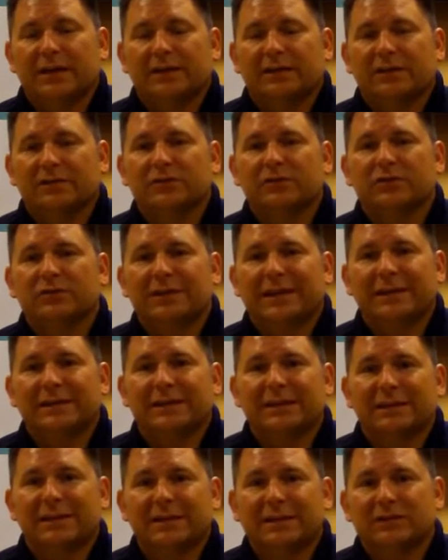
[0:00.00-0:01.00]
and
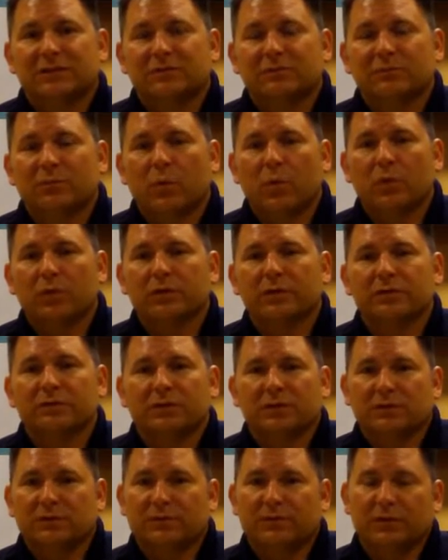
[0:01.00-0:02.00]
understanding that it's more than
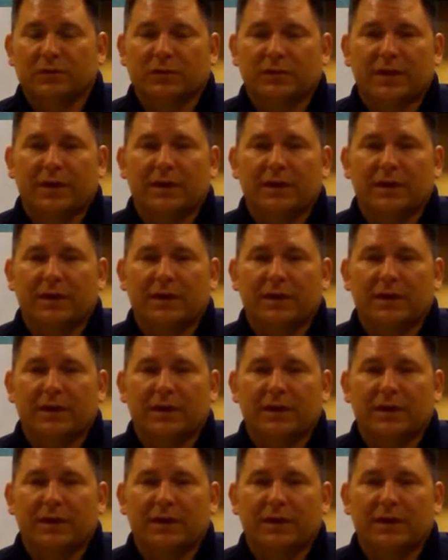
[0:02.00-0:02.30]
just filling